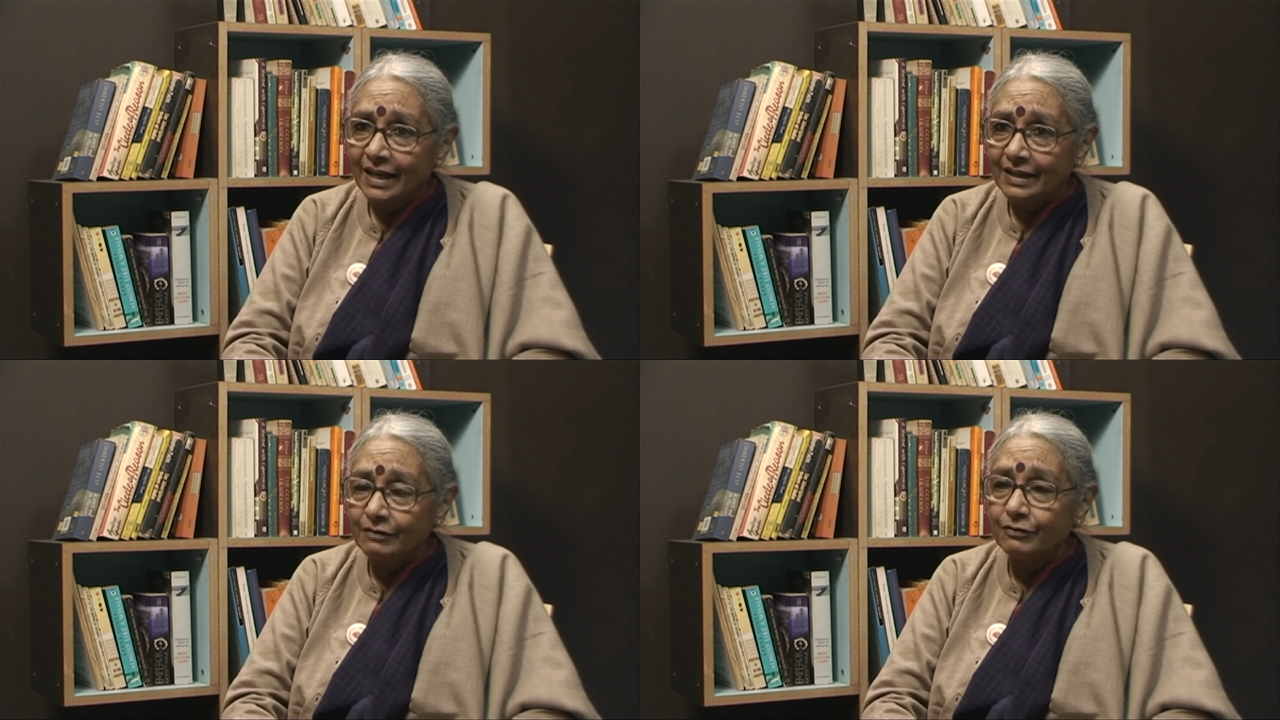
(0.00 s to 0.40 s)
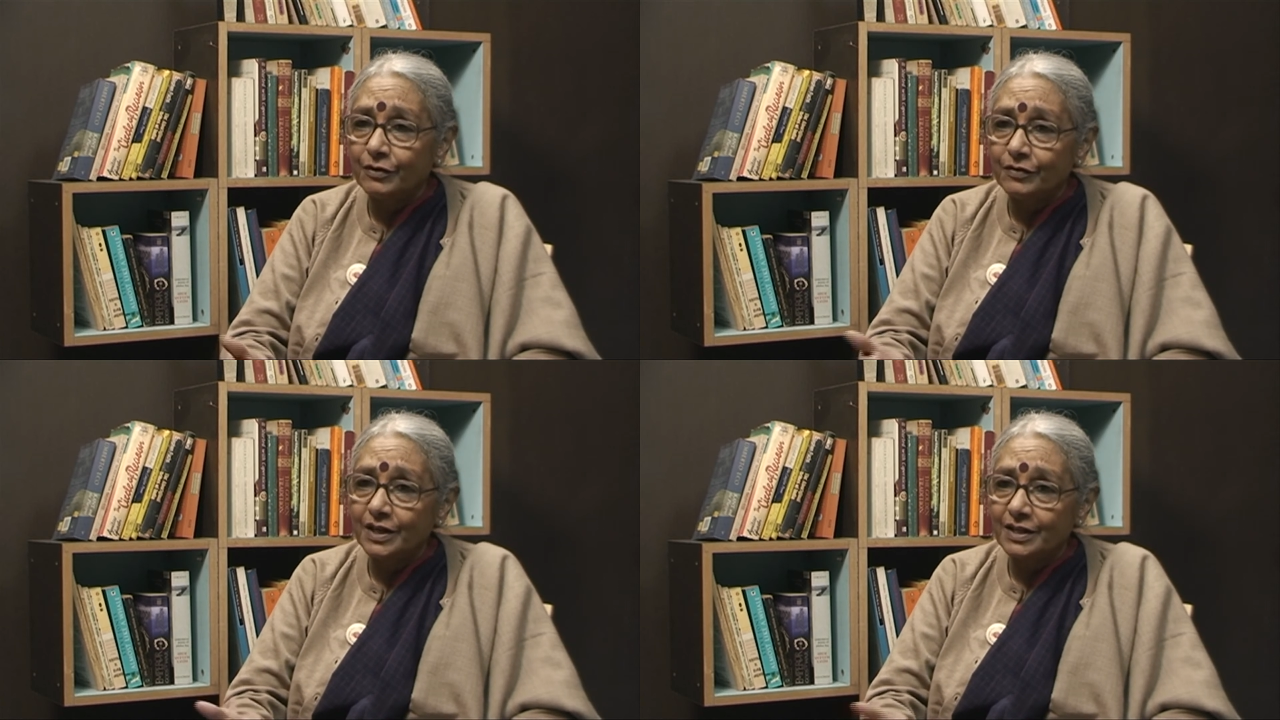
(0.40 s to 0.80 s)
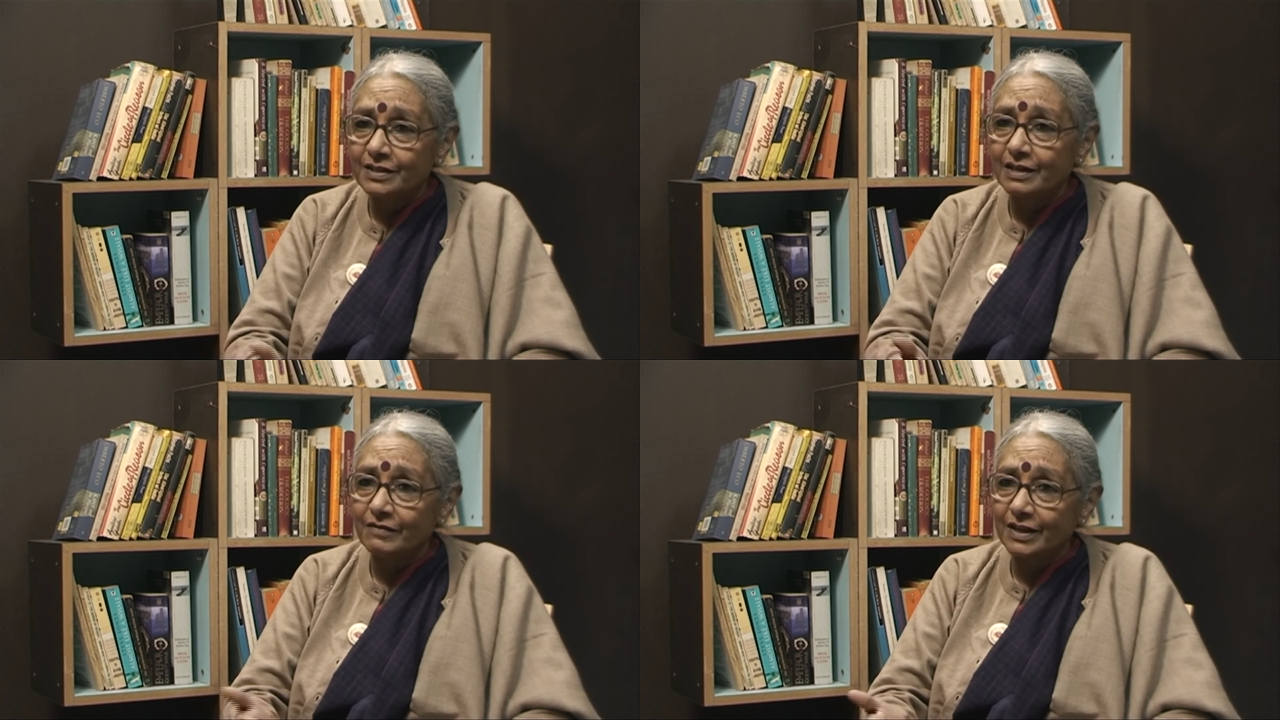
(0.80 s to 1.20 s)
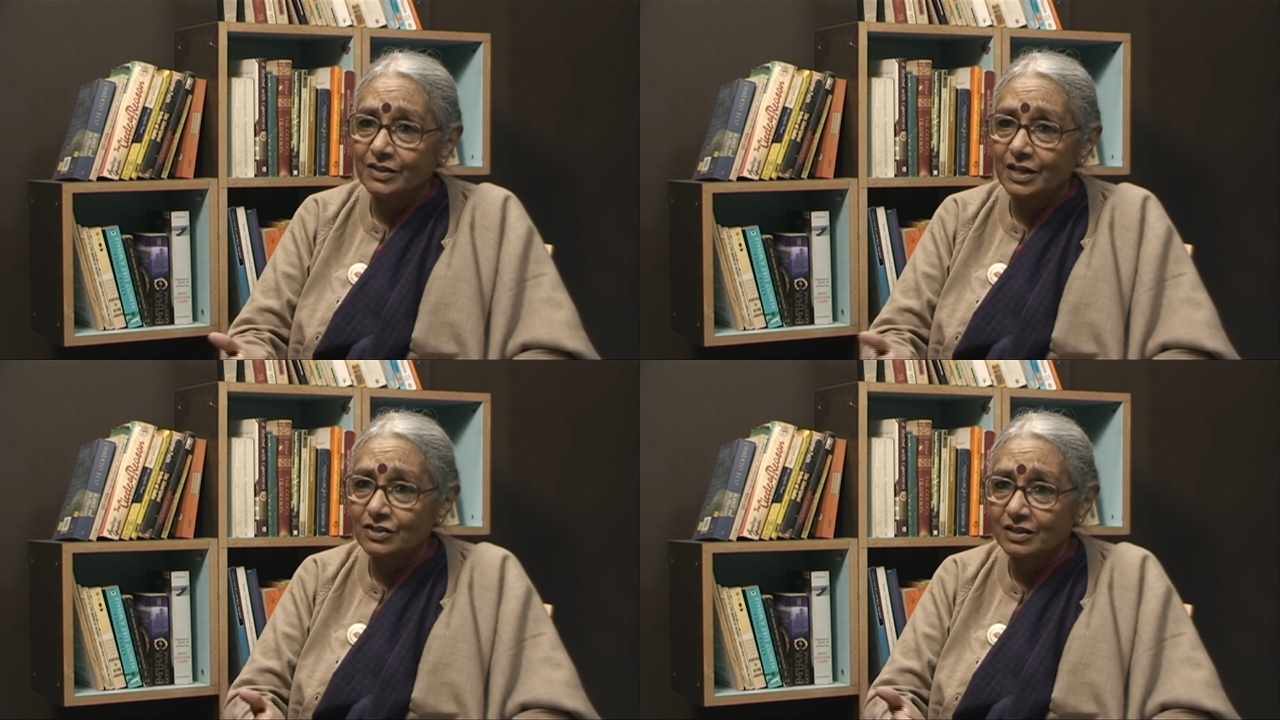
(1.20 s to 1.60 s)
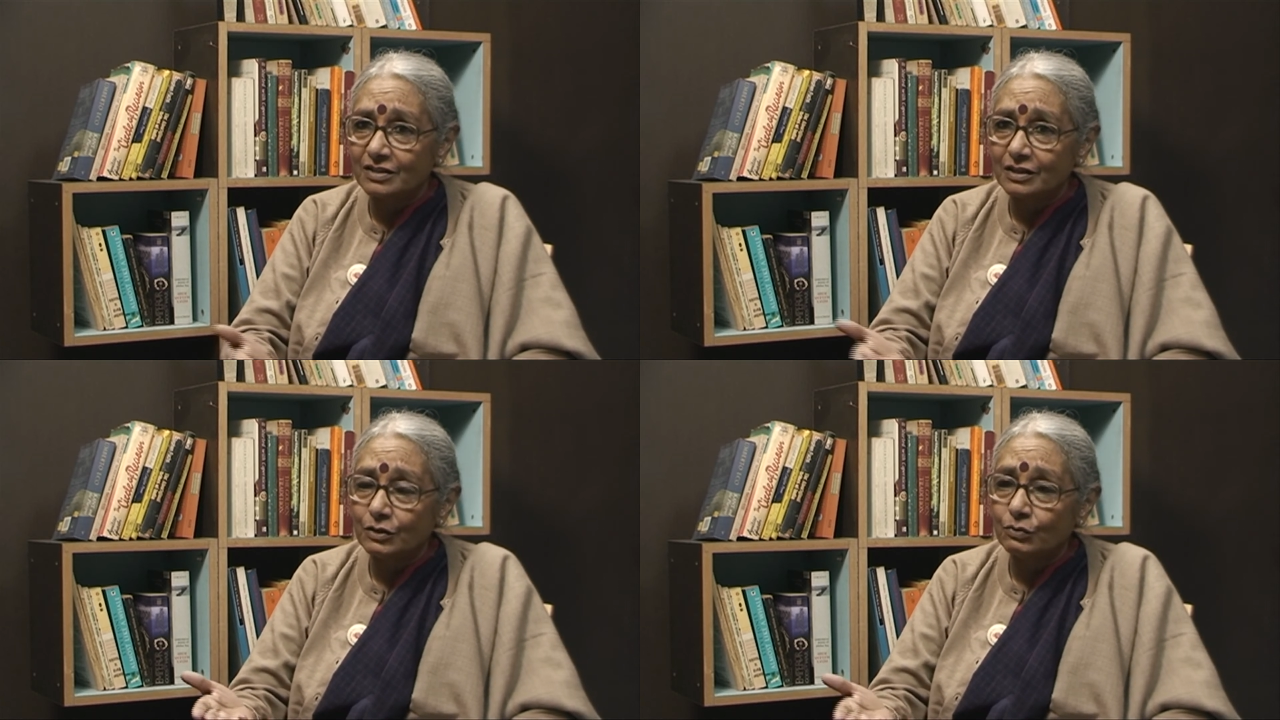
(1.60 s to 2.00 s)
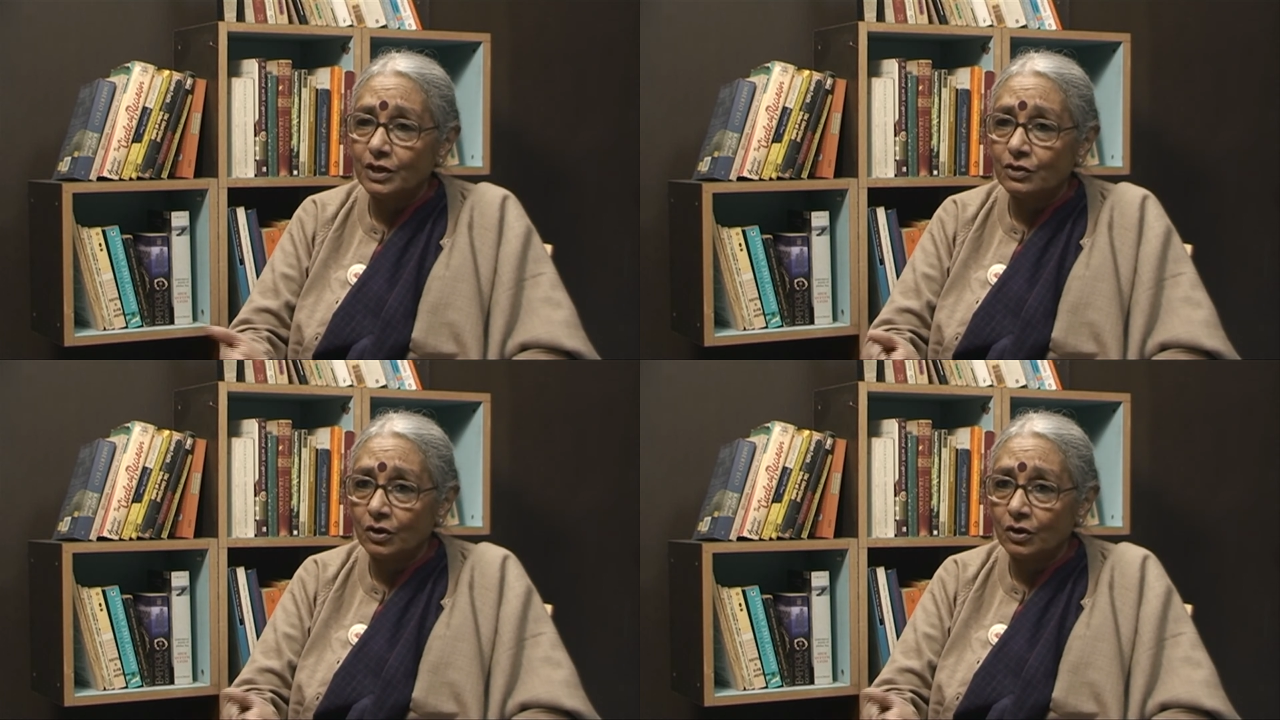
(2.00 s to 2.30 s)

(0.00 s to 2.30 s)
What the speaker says: that frivolous and vexatious and you need